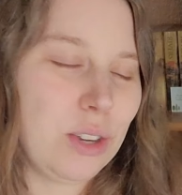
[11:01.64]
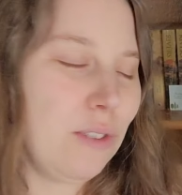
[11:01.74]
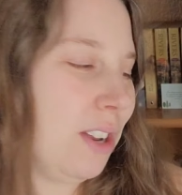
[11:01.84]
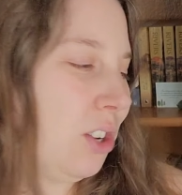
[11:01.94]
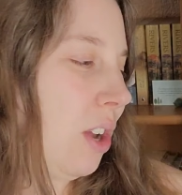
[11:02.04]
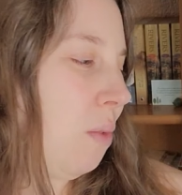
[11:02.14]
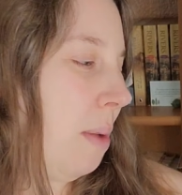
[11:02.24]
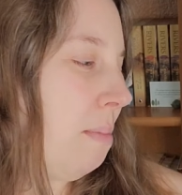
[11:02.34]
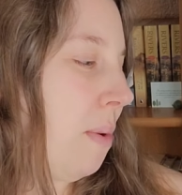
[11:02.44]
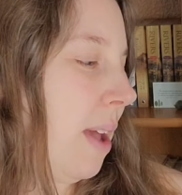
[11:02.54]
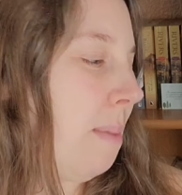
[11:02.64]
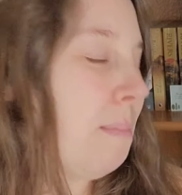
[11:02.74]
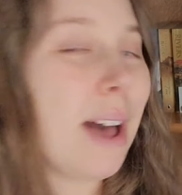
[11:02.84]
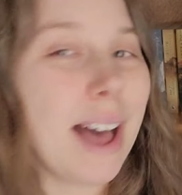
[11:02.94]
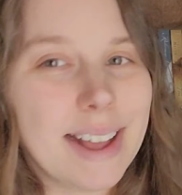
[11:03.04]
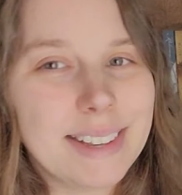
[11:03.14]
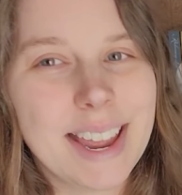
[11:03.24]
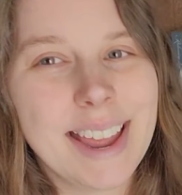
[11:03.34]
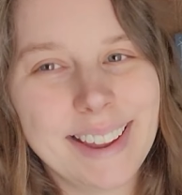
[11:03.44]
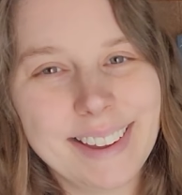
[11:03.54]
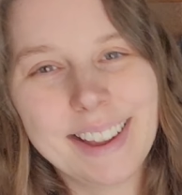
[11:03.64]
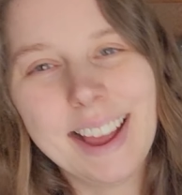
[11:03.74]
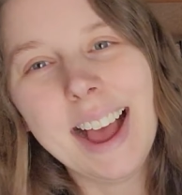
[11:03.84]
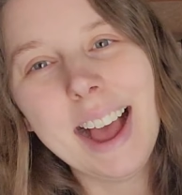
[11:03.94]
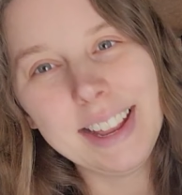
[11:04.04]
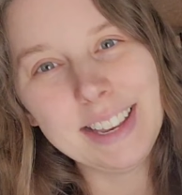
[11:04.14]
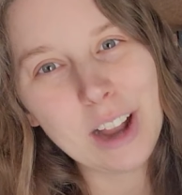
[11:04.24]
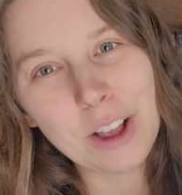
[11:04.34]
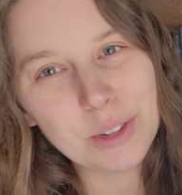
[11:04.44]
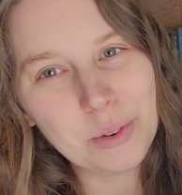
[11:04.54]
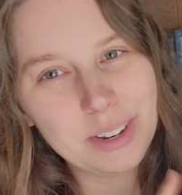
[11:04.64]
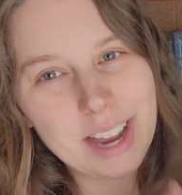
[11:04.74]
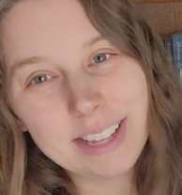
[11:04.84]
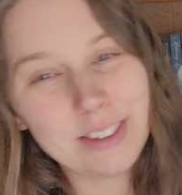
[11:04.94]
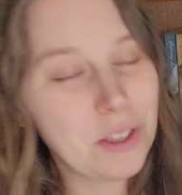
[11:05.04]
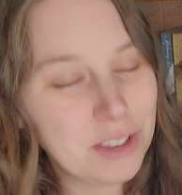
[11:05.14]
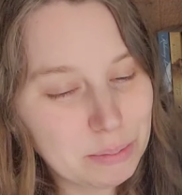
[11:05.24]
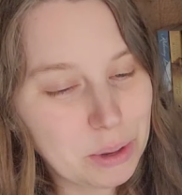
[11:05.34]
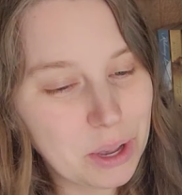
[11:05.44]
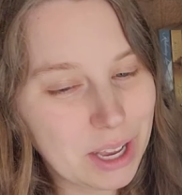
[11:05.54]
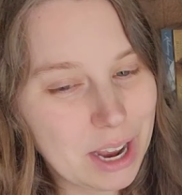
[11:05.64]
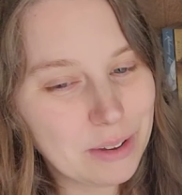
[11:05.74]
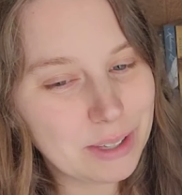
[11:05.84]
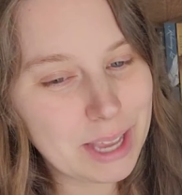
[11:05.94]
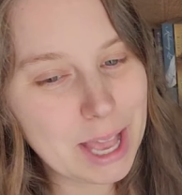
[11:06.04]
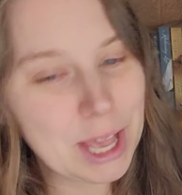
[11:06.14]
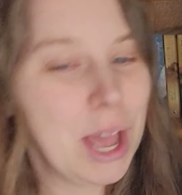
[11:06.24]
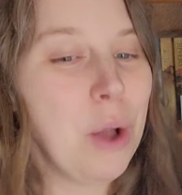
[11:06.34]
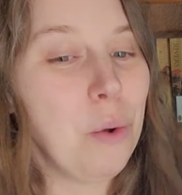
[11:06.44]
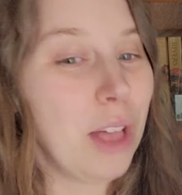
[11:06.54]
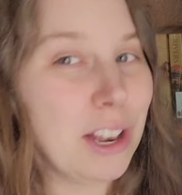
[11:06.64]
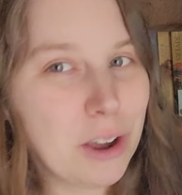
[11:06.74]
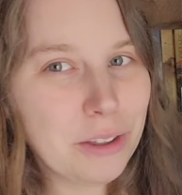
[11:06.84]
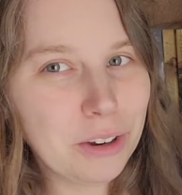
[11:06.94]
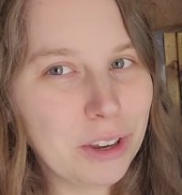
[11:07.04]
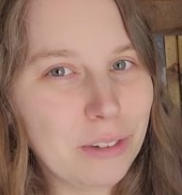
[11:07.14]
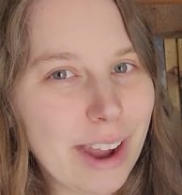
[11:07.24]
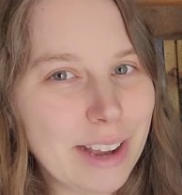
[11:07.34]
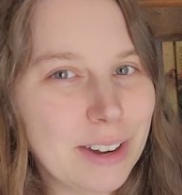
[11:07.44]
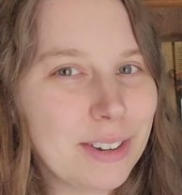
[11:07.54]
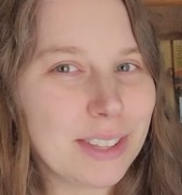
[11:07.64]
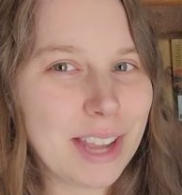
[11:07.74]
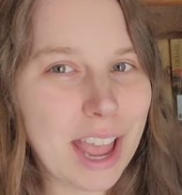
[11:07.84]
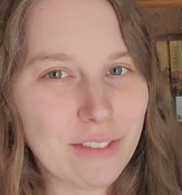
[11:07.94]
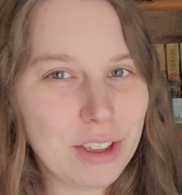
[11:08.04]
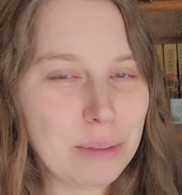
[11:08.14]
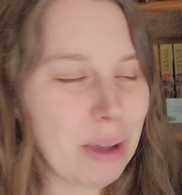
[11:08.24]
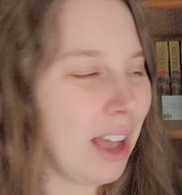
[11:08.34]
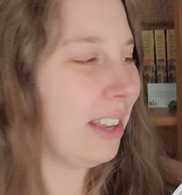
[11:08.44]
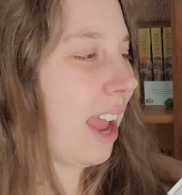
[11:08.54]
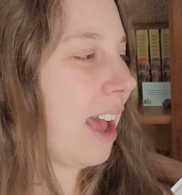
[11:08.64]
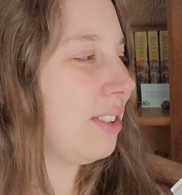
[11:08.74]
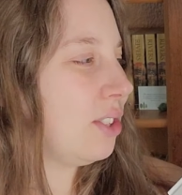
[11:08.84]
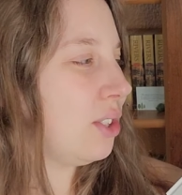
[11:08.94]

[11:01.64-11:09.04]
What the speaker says: to finish at one point, but I did also I saw this book and I was like, well, I know they're good writers and they have a good podcast.